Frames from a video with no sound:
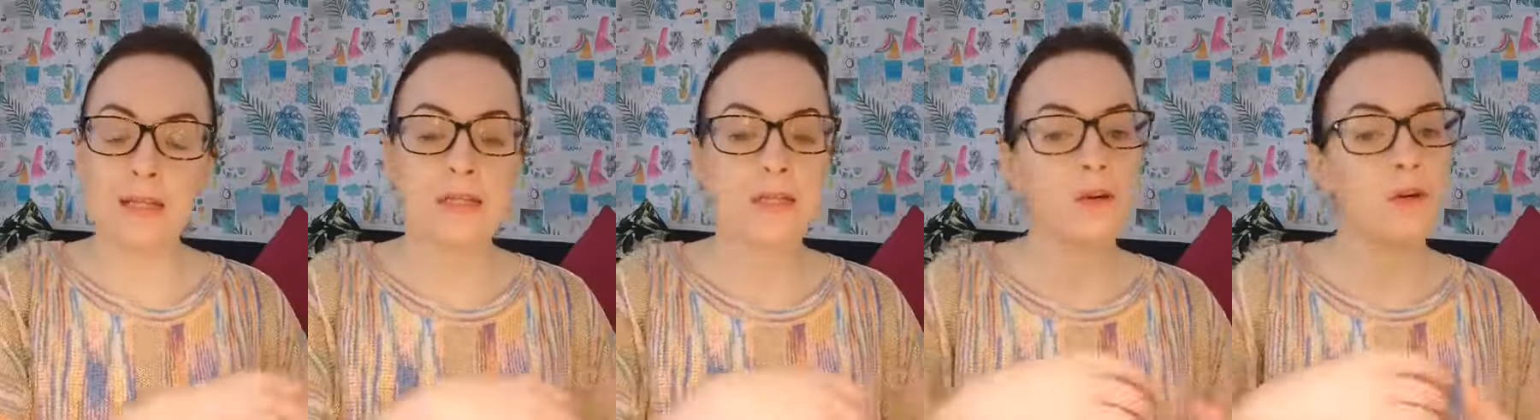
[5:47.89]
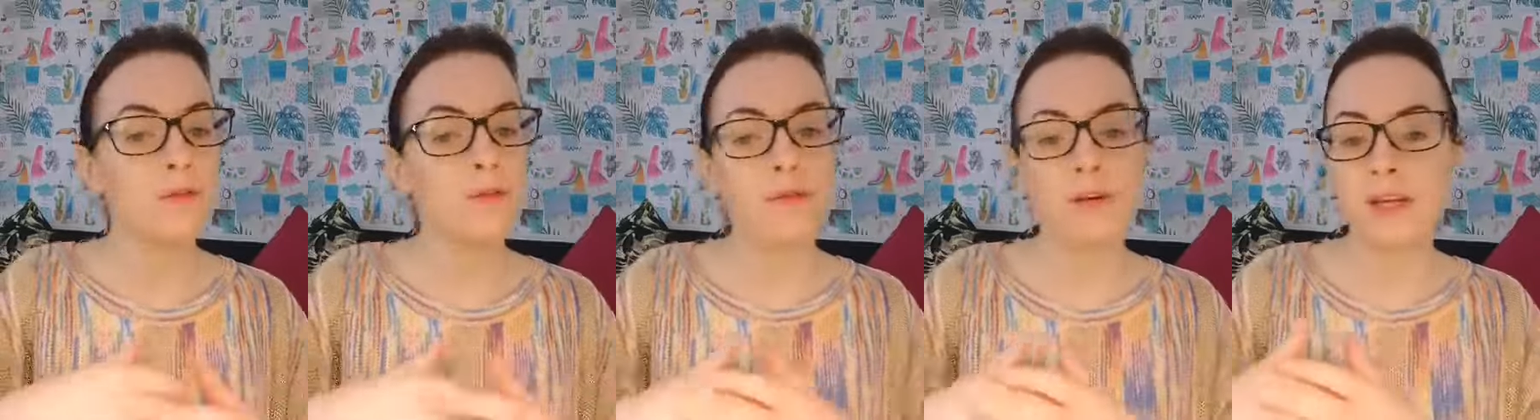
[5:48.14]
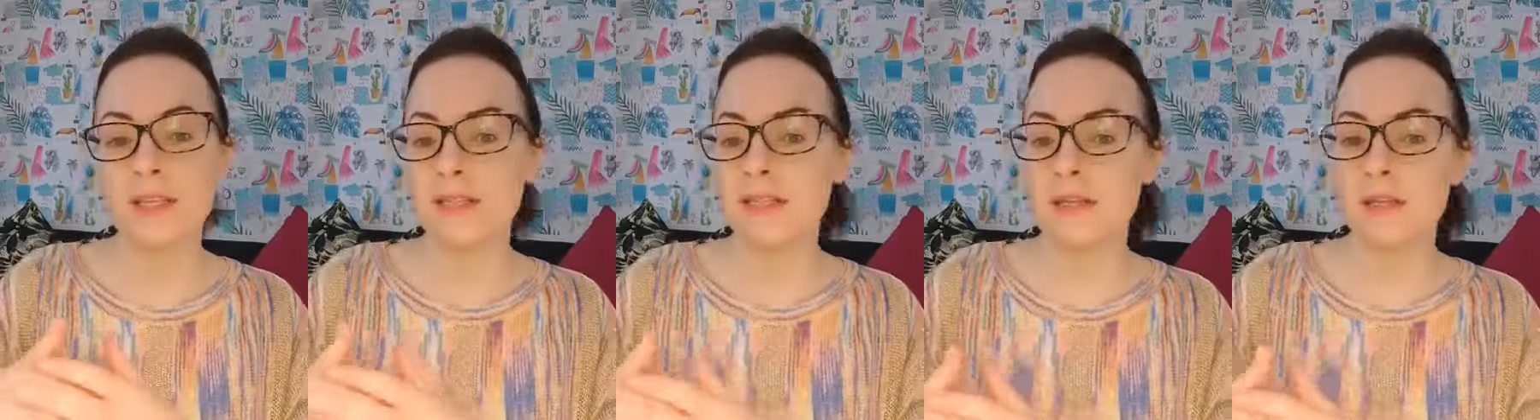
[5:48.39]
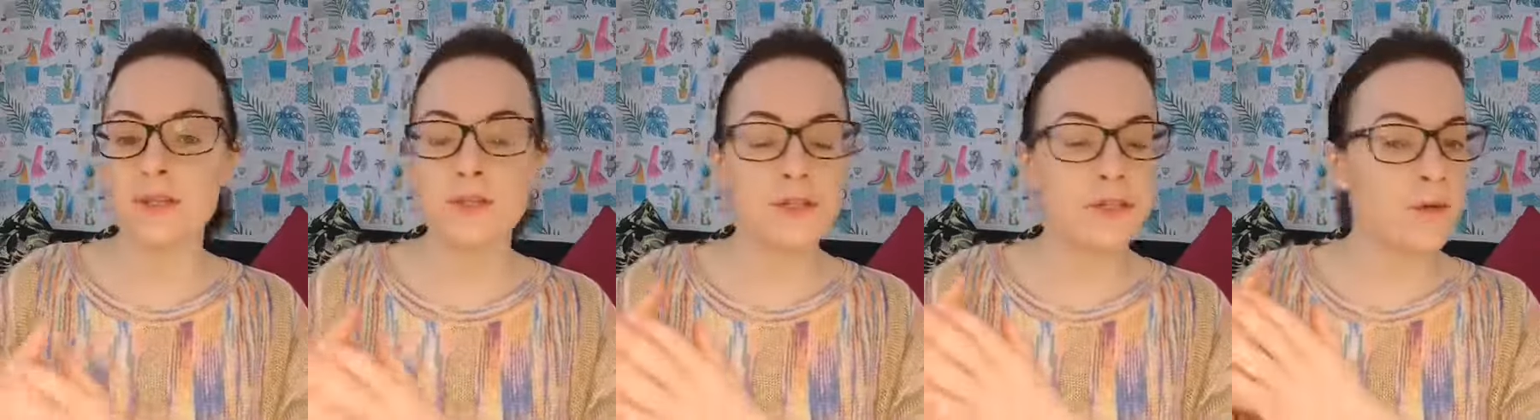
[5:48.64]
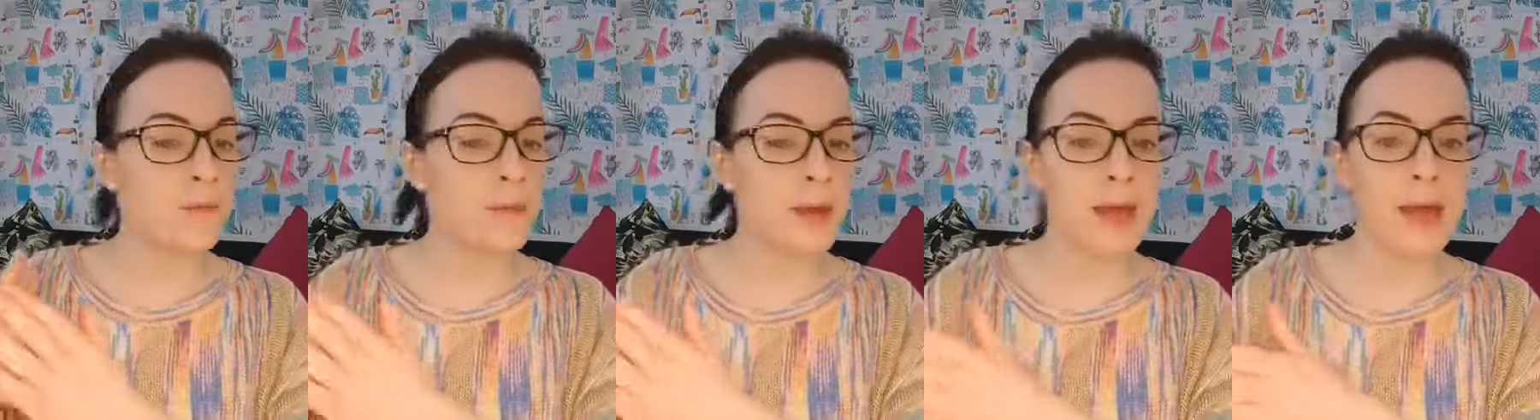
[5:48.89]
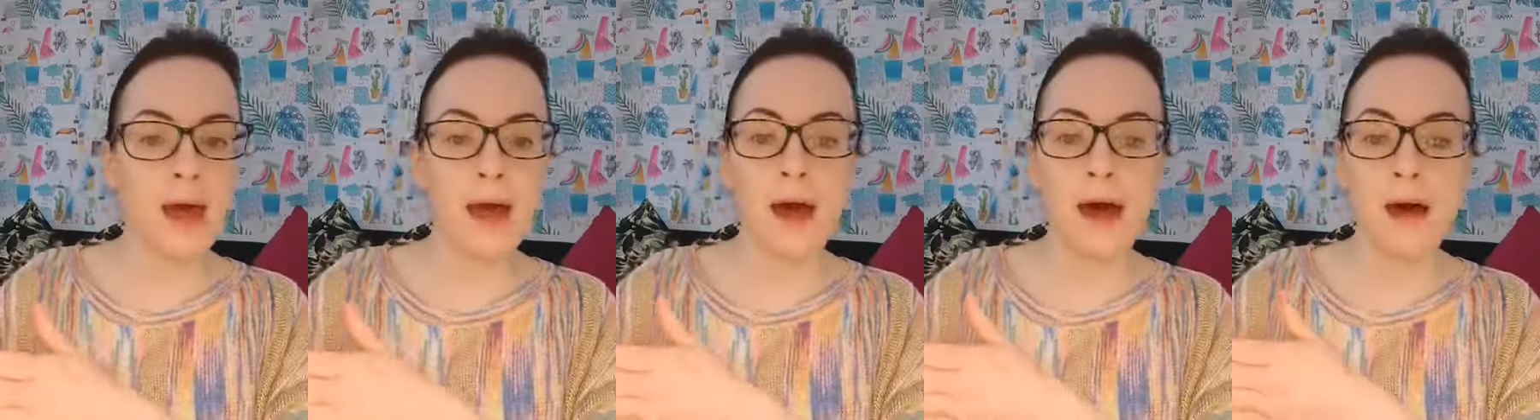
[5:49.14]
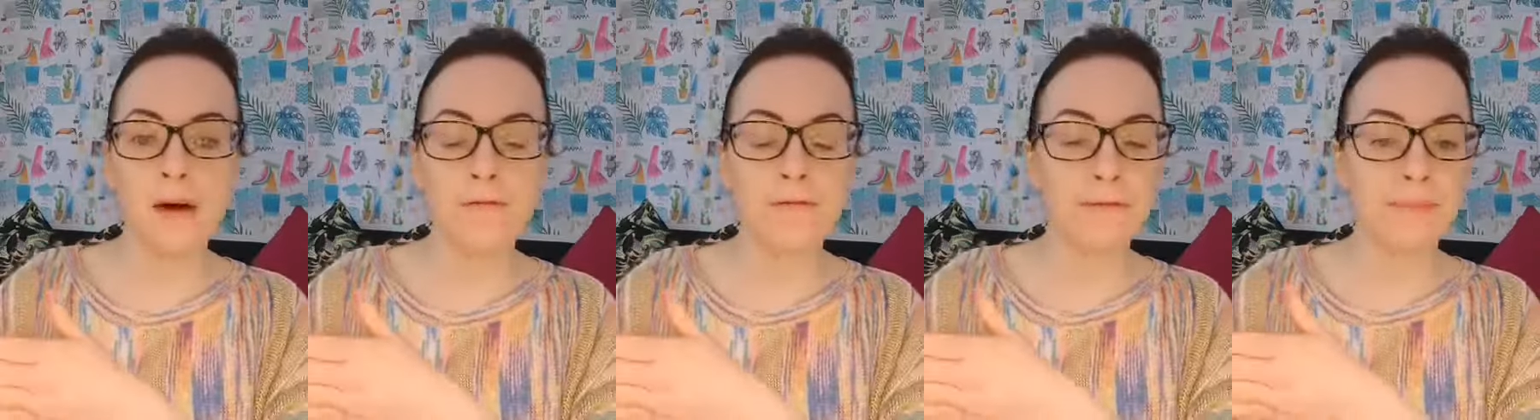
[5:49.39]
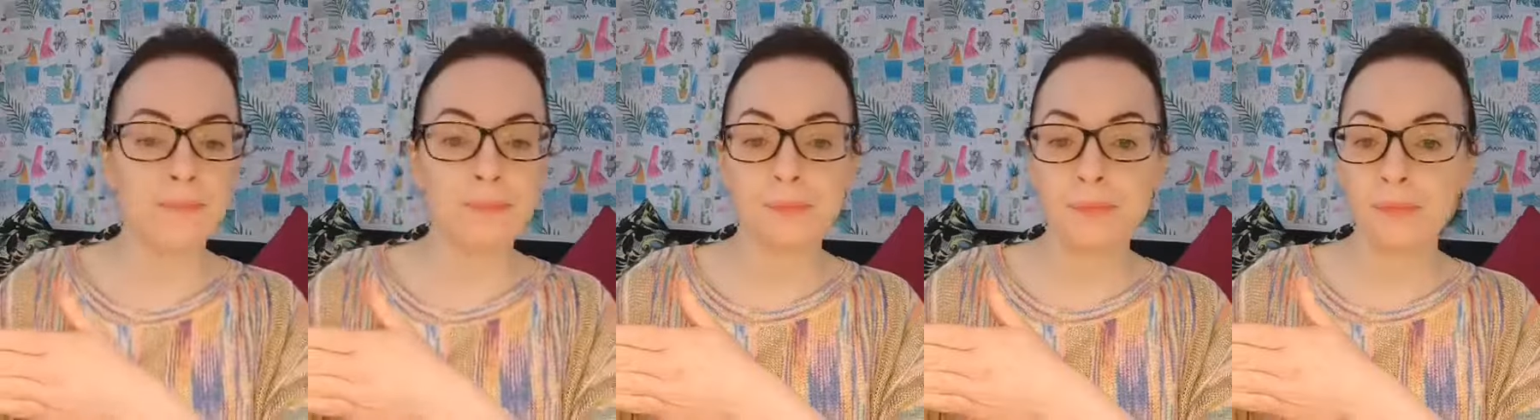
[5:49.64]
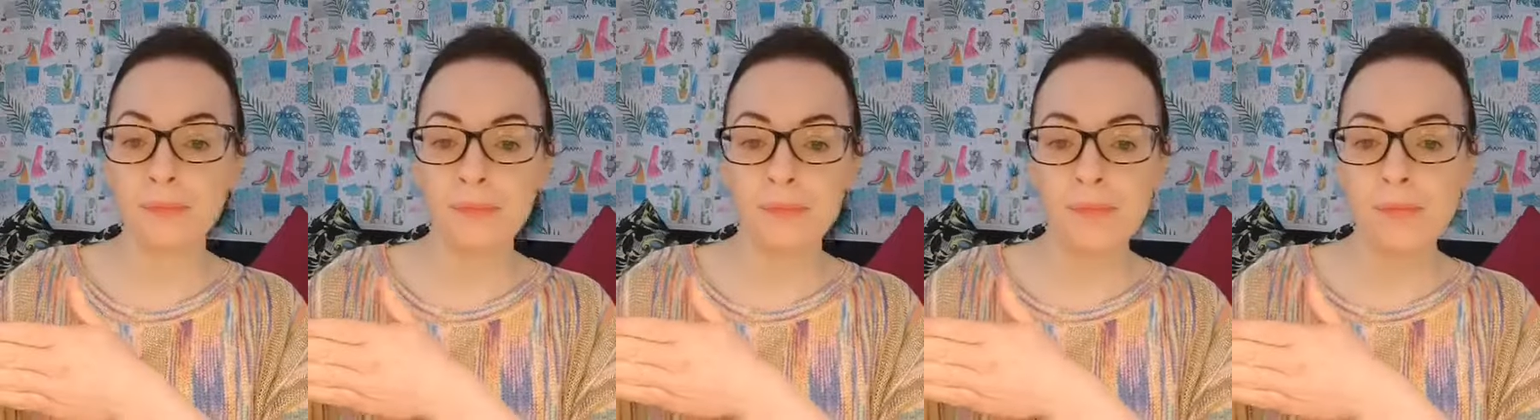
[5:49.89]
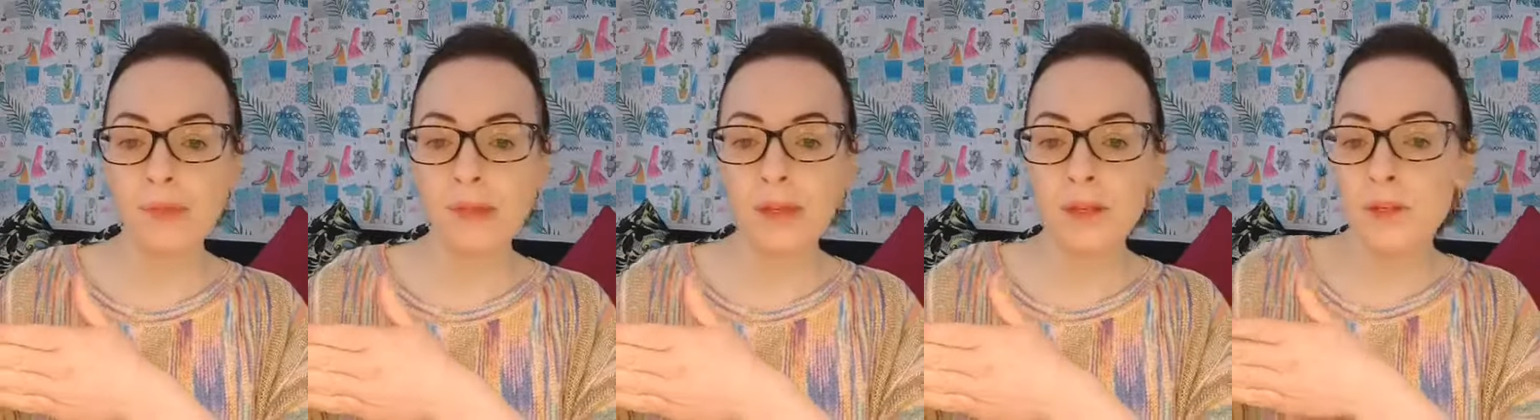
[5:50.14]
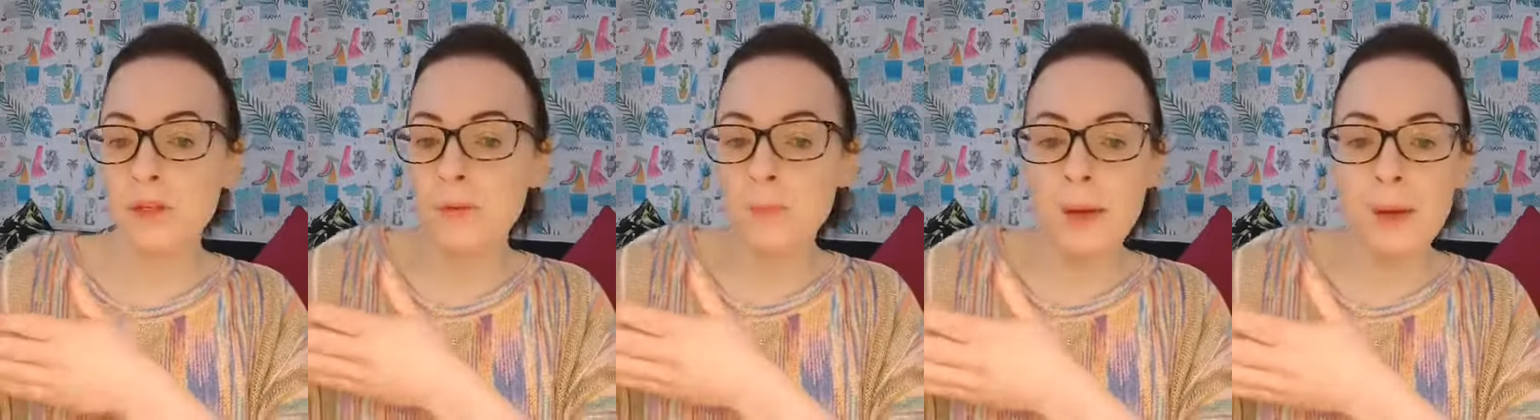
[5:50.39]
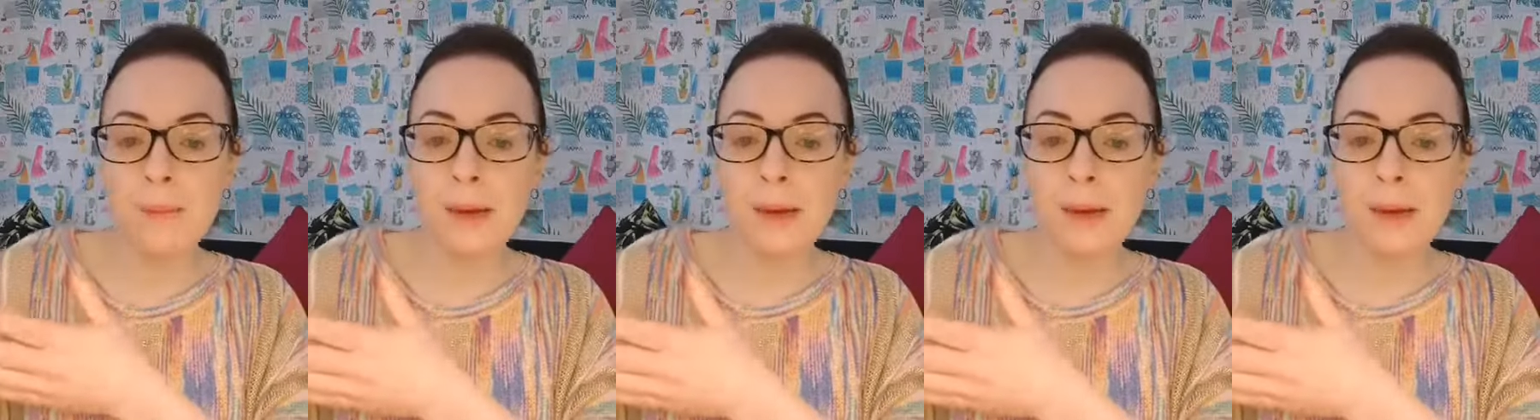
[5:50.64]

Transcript: So for instance, you may